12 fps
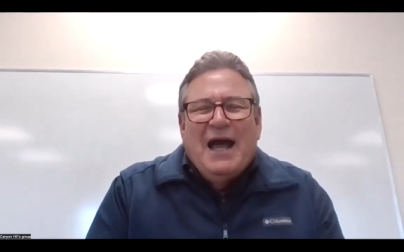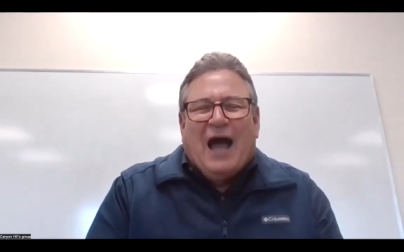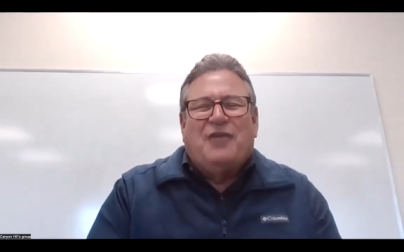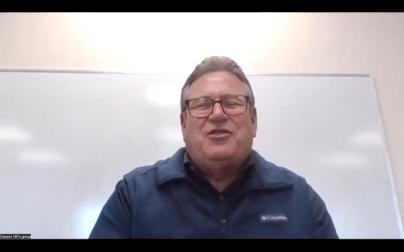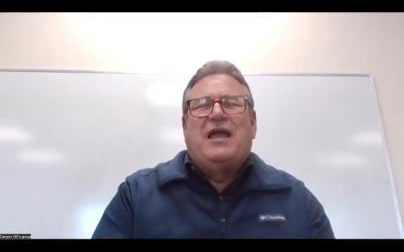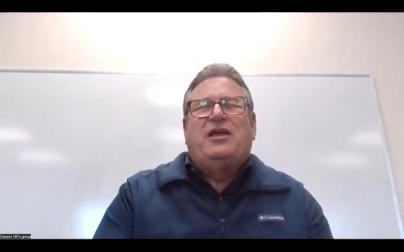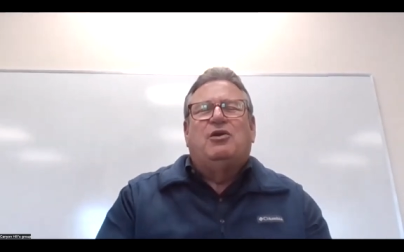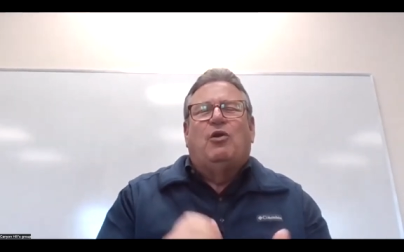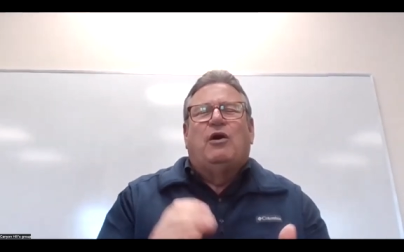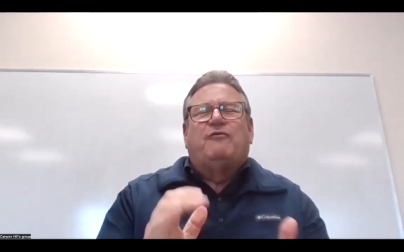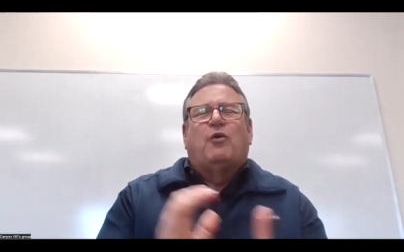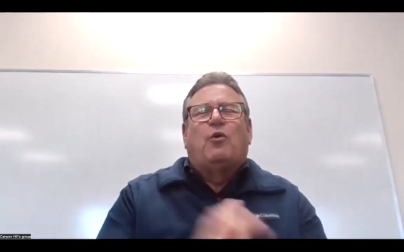I thank you,
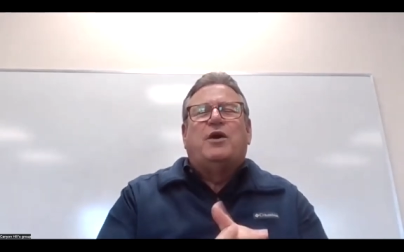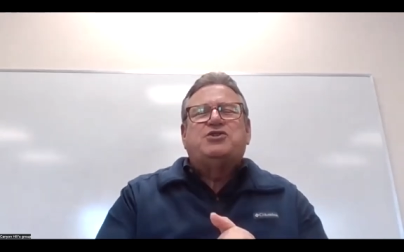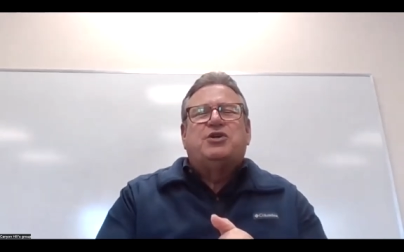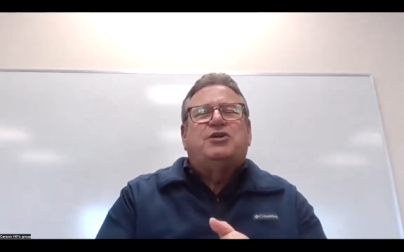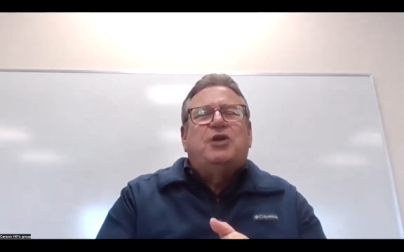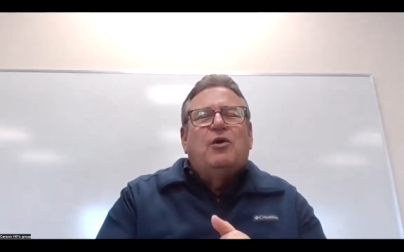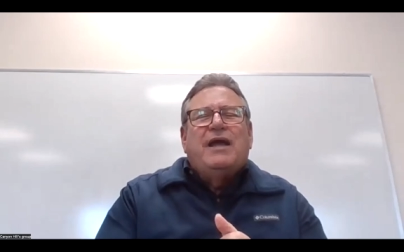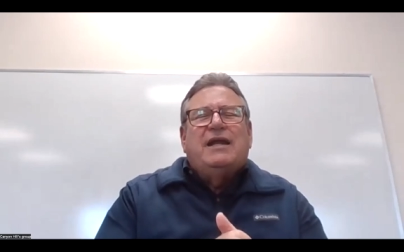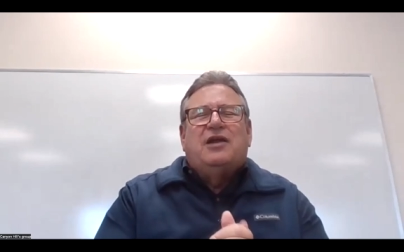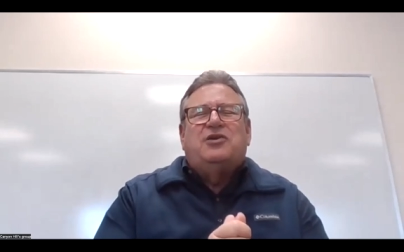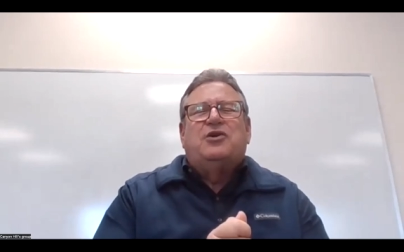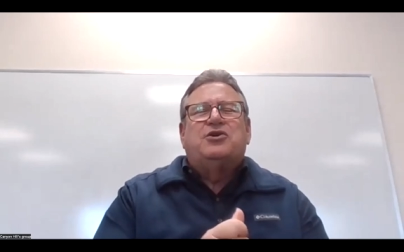Lord, for what you're
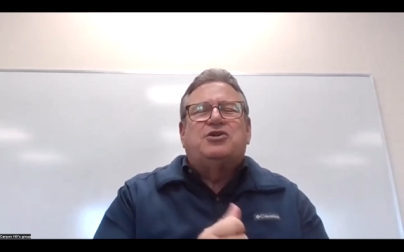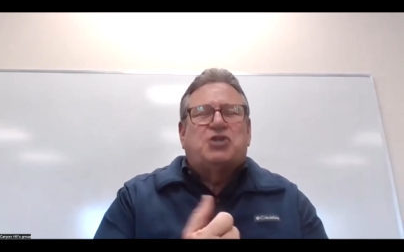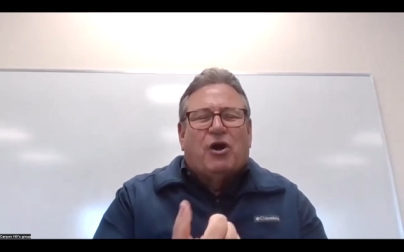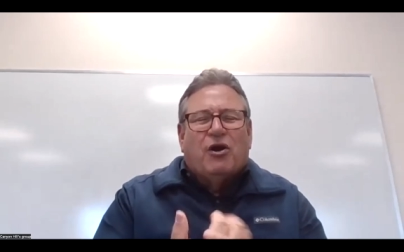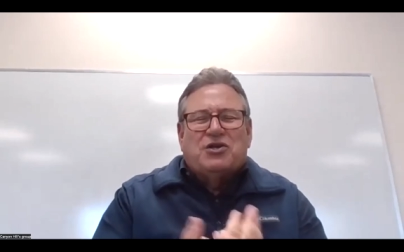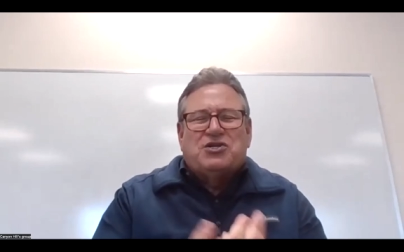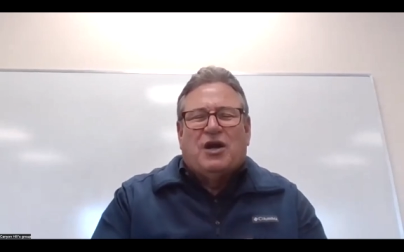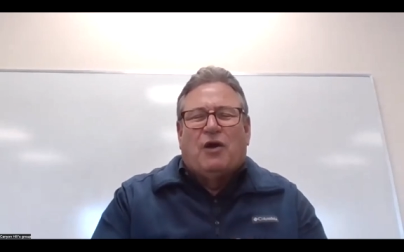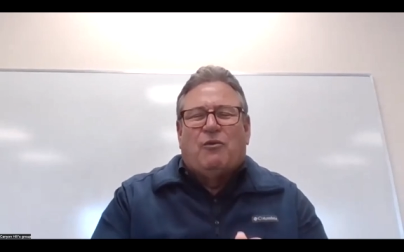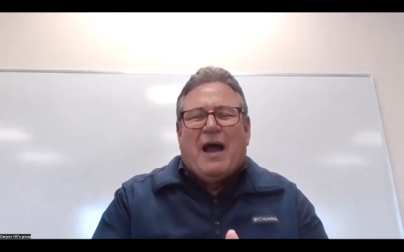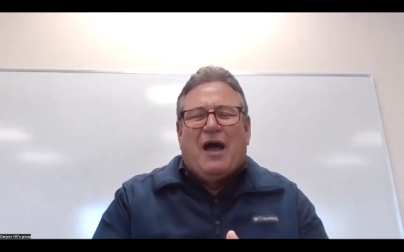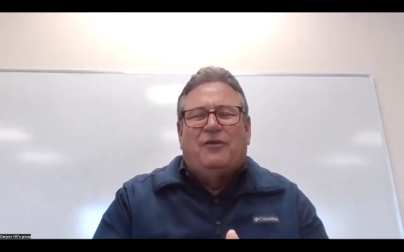doing in your church
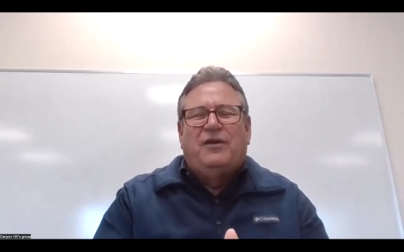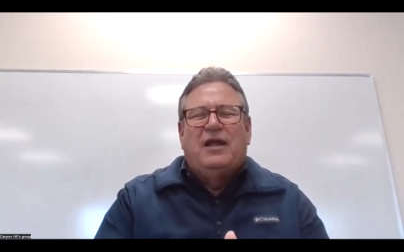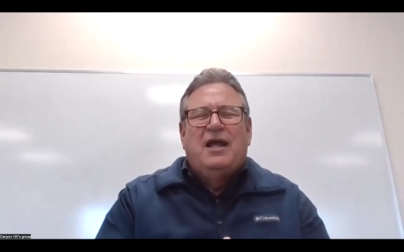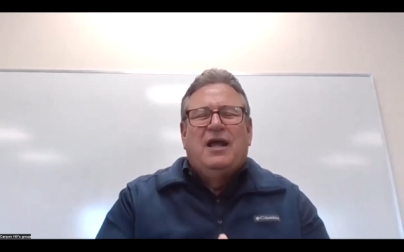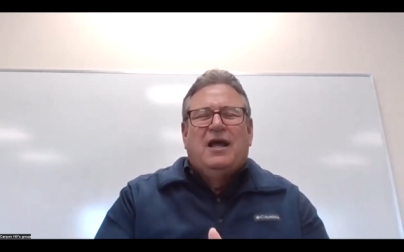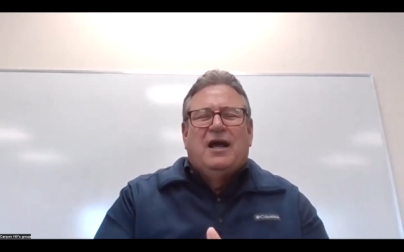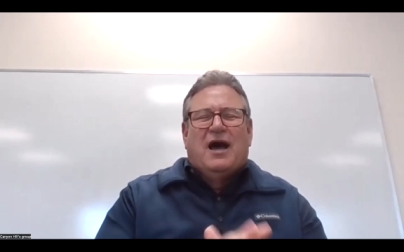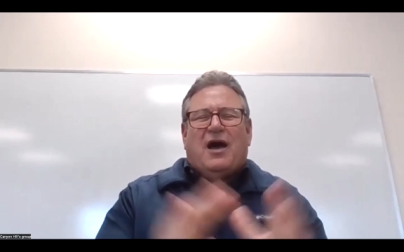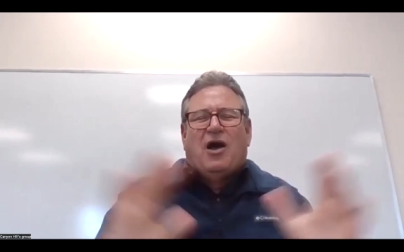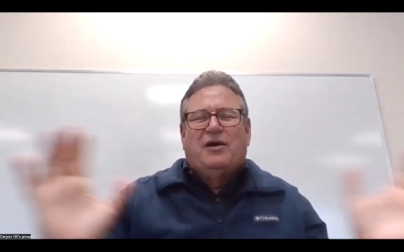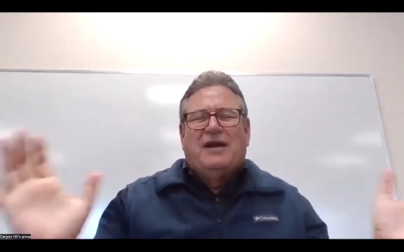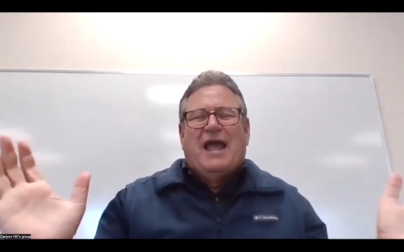around
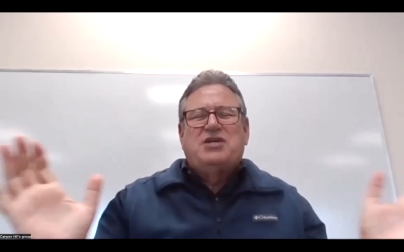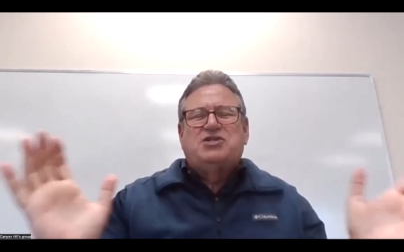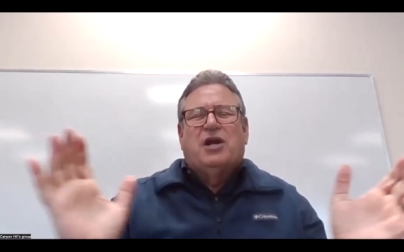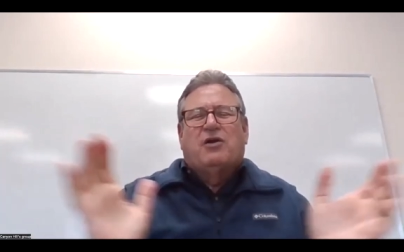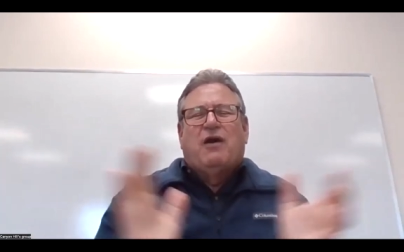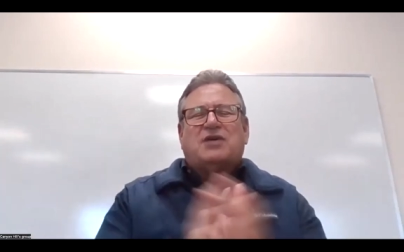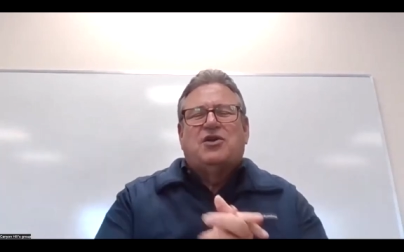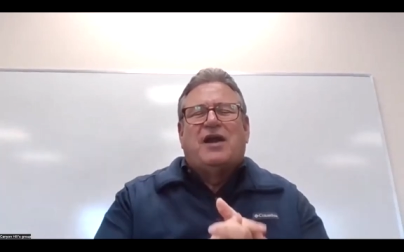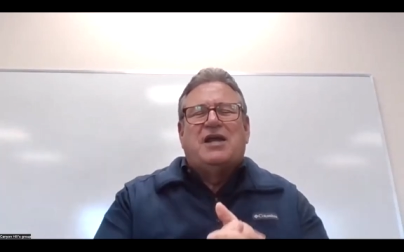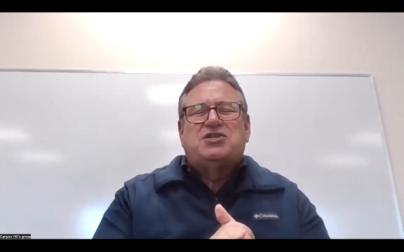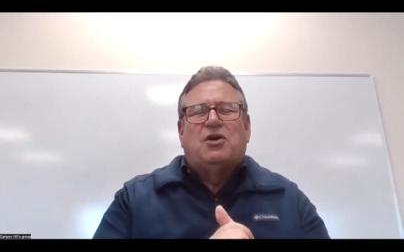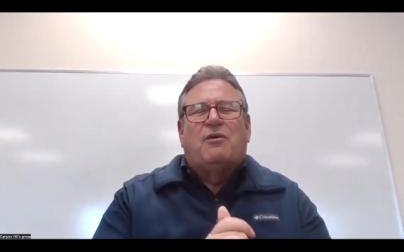uh, our nation, across our
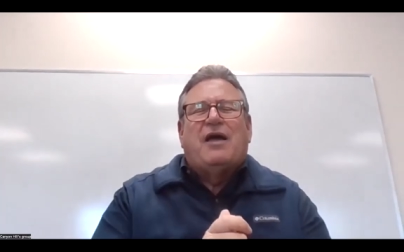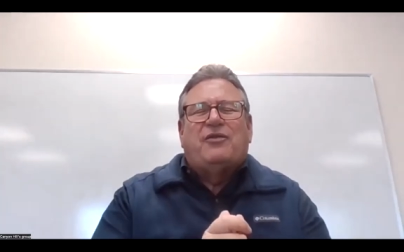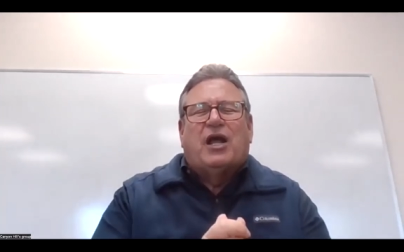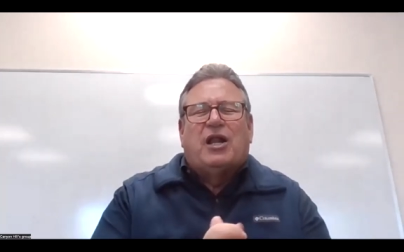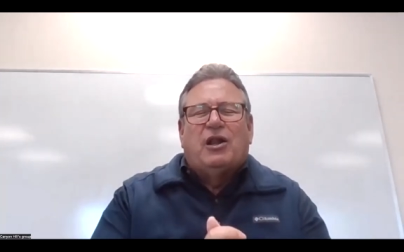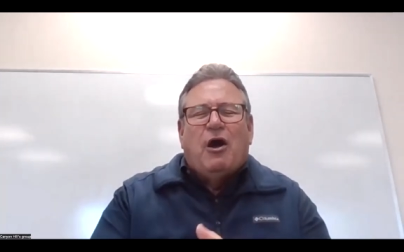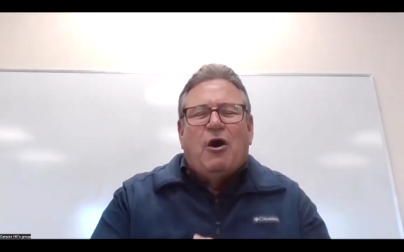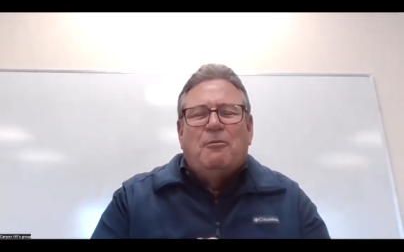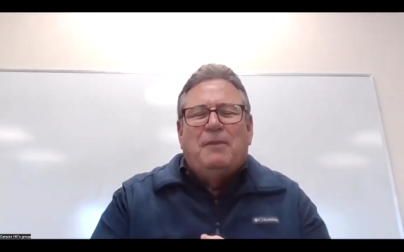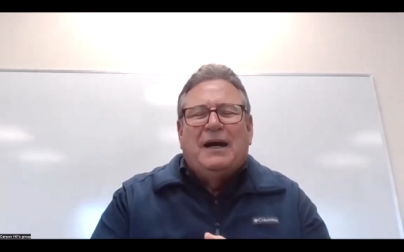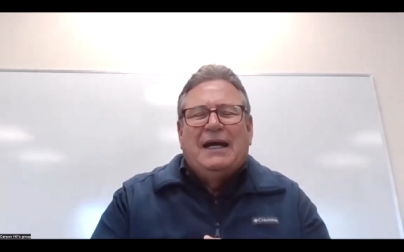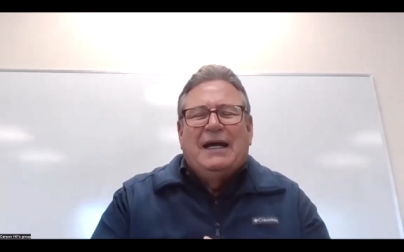nation, around the
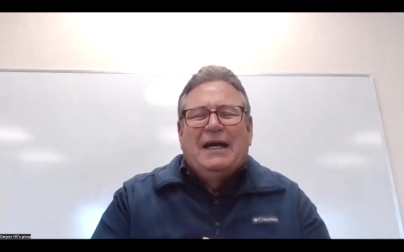globe.